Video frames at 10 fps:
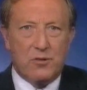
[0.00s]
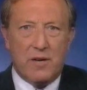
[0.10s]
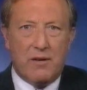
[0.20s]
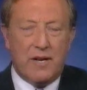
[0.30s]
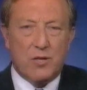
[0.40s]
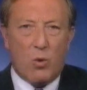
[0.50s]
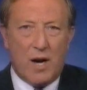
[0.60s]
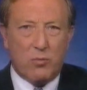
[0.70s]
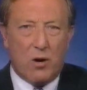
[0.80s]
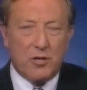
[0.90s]
series
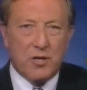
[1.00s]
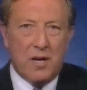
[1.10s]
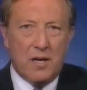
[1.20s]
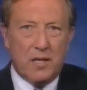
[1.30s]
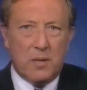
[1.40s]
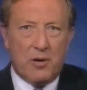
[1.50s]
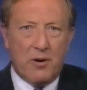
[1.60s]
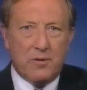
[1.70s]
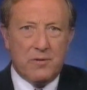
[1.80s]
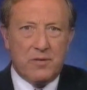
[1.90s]
whitewash, the
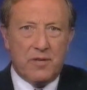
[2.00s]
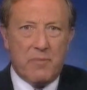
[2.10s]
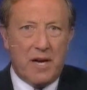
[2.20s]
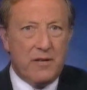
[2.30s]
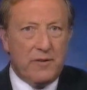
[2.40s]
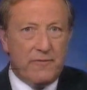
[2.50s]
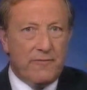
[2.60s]
Maroons have made